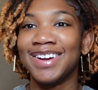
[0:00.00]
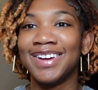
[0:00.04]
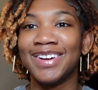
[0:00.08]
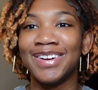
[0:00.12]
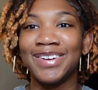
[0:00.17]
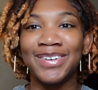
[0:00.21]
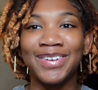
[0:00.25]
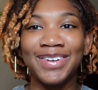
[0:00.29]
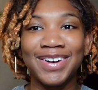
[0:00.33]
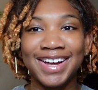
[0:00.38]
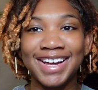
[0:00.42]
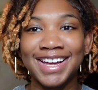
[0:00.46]

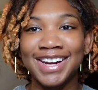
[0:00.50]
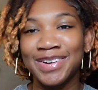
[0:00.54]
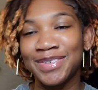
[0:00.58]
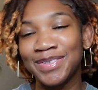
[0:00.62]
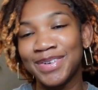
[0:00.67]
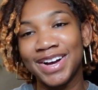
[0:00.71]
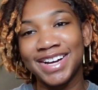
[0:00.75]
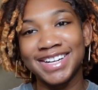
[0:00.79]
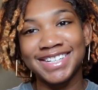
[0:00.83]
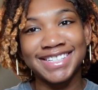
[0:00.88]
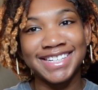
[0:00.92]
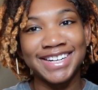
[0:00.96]
Go ahead and
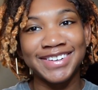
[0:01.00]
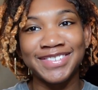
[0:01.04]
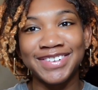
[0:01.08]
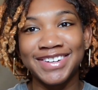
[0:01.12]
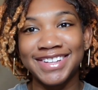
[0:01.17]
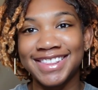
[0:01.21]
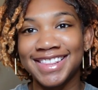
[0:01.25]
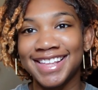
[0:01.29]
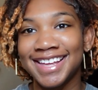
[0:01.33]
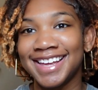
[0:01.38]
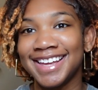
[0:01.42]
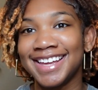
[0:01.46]
wash
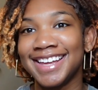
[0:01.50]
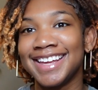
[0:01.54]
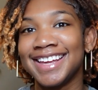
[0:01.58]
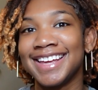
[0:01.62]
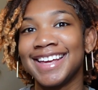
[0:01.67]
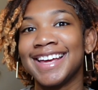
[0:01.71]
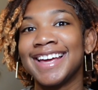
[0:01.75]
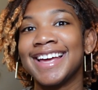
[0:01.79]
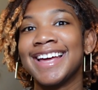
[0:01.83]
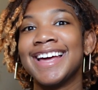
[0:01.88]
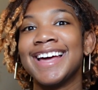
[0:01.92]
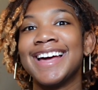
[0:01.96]

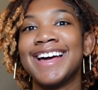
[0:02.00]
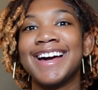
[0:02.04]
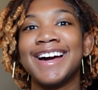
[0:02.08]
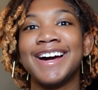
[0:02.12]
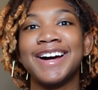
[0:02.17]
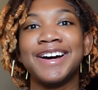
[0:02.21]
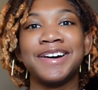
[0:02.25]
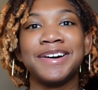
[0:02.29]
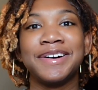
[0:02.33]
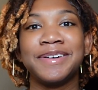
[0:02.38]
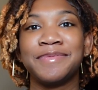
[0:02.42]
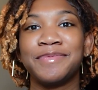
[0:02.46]
everything,
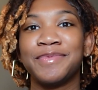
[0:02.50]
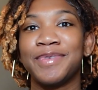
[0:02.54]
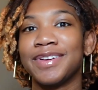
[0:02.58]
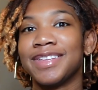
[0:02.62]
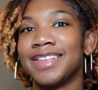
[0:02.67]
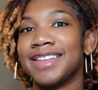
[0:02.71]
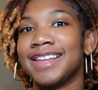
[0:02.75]
whether